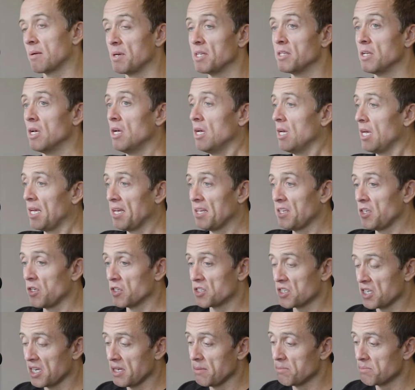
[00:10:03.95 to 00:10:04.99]
I mean, your
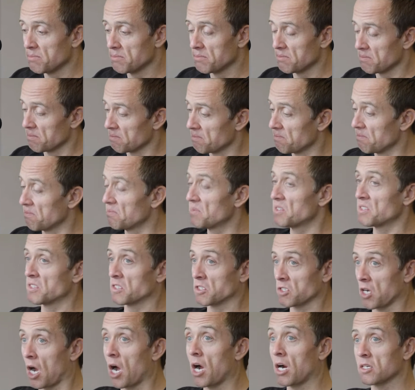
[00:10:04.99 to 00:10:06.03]
team
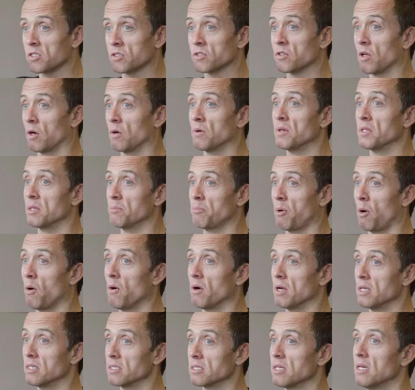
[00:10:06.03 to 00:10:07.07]
sucks though in the
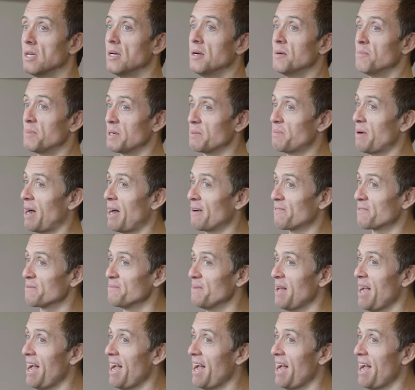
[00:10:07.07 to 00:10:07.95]
points, but apart from